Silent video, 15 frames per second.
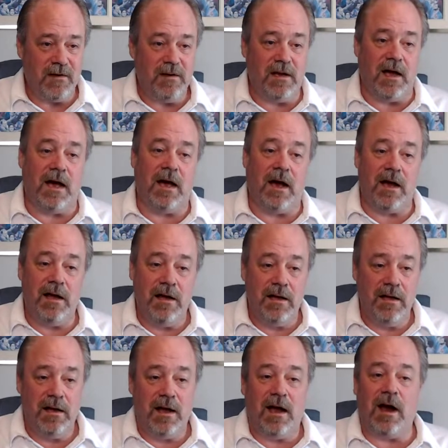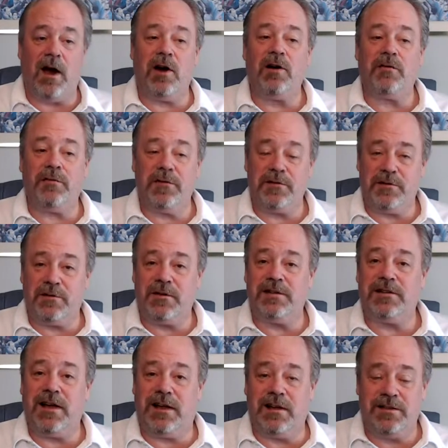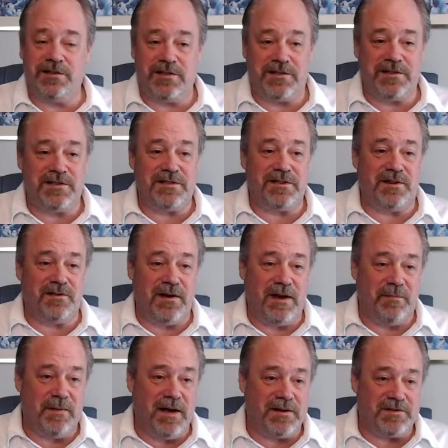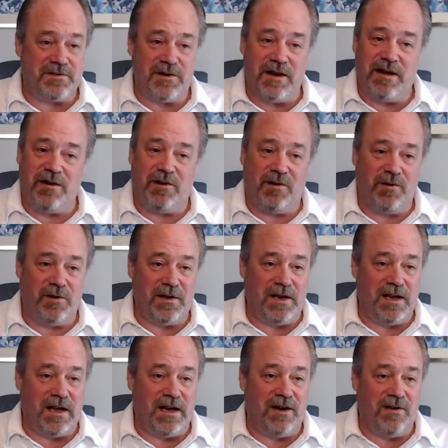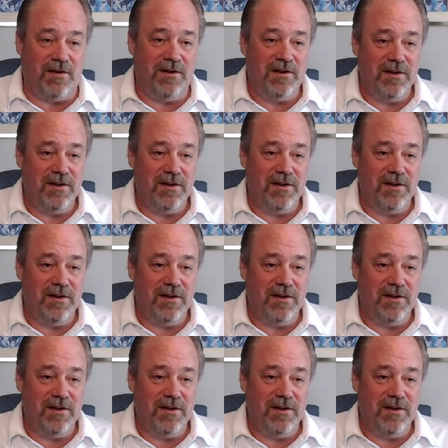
Yeah. Artificial intelligence is the grandmaster now. Holy cow.